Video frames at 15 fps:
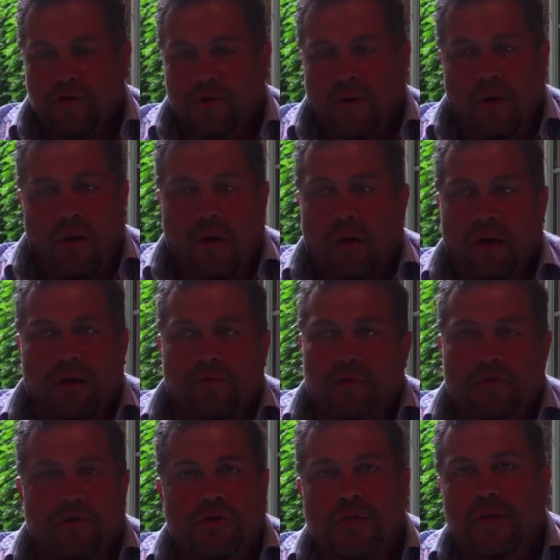So all of
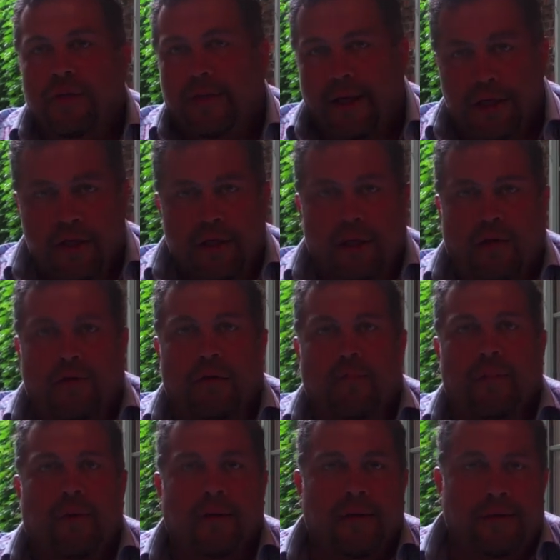what you see, the kitchen
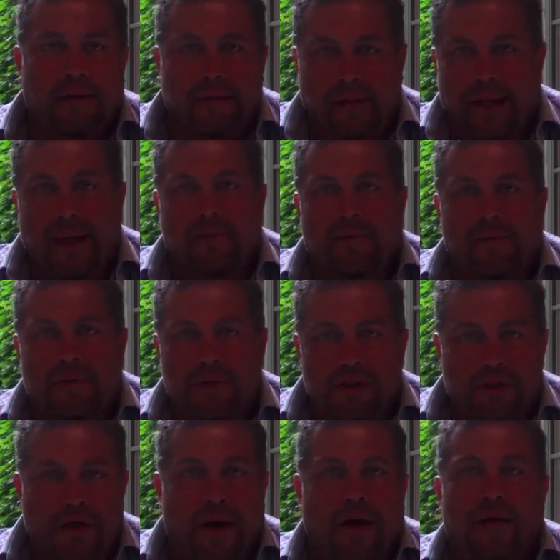equipment, the tables and
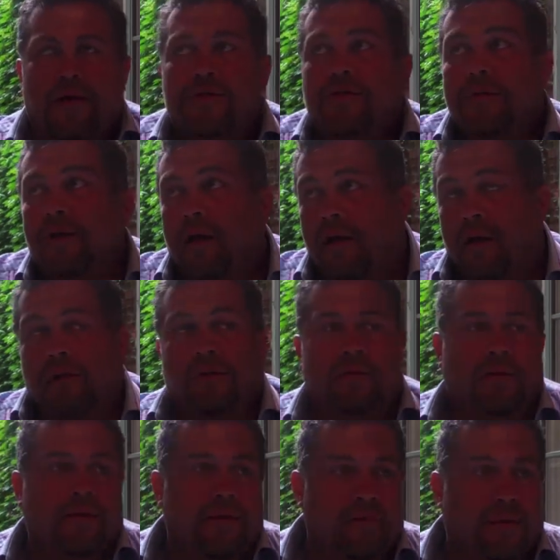chairs, and the color
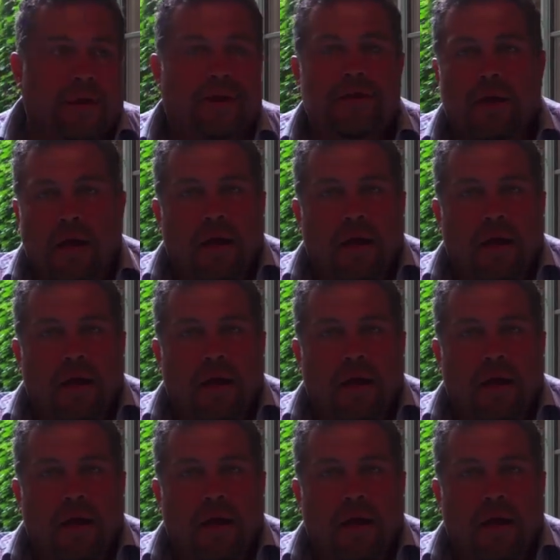and the bricks,